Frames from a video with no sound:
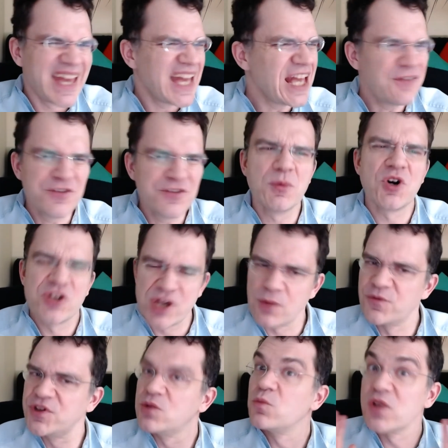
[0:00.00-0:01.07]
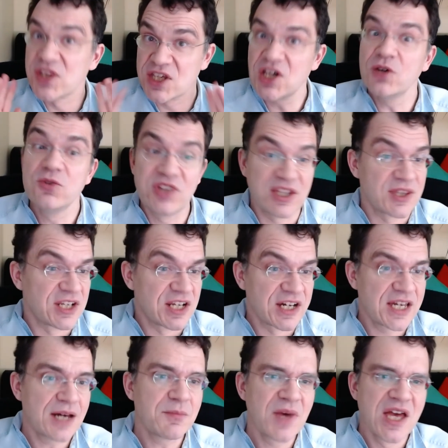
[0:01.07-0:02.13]
if you're more confident with coding than I
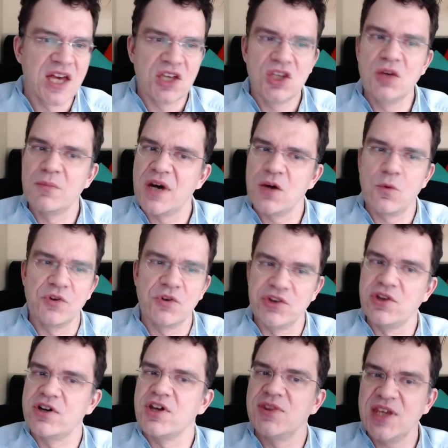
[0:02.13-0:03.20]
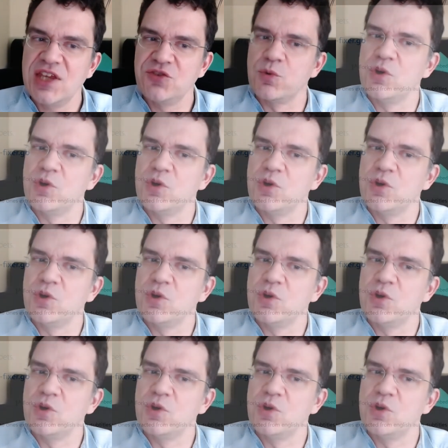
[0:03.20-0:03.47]
am, you might want to look at these